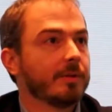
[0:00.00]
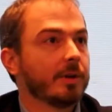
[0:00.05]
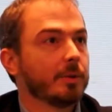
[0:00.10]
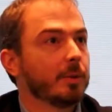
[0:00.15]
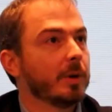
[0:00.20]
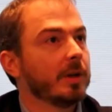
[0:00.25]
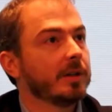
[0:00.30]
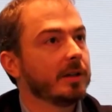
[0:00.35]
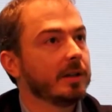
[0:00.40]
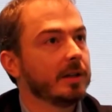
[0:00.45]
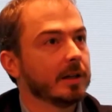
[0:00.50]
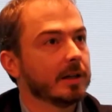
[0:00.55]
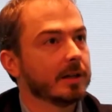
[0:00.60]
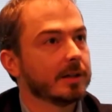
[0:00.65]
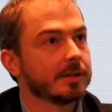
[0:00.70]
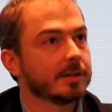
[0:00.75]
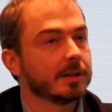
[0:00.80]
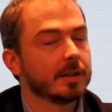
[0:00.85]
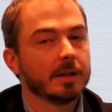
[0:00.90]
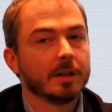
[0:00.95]
20
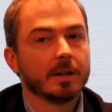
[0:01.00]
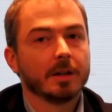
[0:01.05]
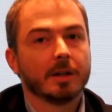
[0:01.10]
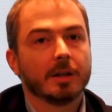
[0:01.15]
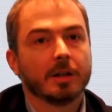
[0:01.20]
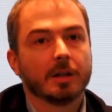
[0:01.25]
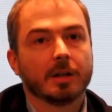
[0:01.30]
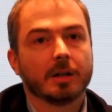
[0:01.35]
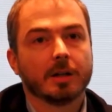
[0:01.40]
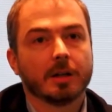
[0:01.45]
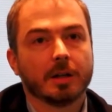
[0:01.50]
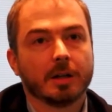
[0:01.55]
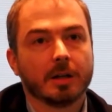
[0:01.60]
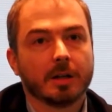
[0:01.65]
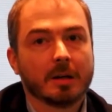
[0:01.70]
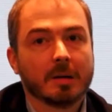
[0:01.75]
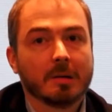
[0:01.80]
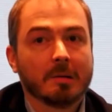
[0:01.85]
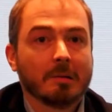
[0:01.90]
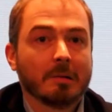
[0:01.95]
years.
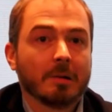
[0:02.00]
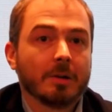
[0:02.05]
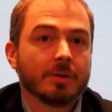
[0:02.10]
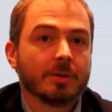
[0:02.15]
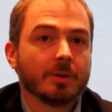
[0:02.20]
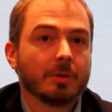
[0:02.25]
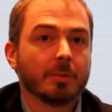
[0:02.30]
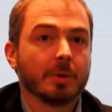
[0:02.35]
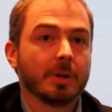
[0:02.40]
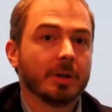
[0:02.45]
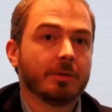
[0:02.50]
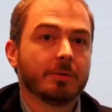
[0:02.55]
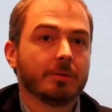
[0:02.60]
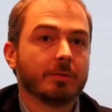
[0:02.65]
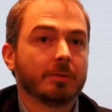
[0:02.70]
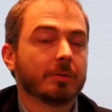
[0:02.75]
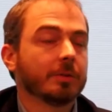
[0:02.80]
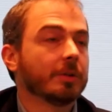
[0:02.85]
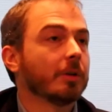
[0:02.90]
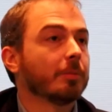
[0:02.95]
So we
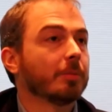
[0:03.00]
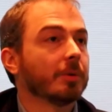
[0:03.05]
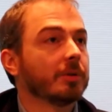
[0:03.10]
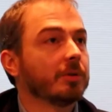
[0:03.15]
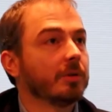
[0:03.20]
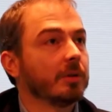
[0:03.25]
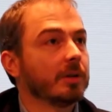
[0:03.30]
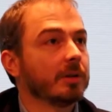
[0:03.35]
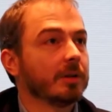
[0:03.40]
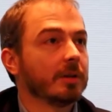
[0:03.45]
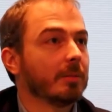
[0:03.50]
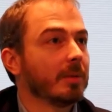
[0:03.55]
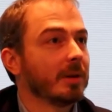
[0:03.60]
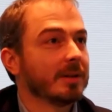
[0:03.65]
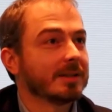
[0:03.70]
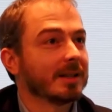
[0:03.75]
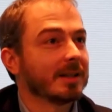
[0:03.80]
took the opportunity.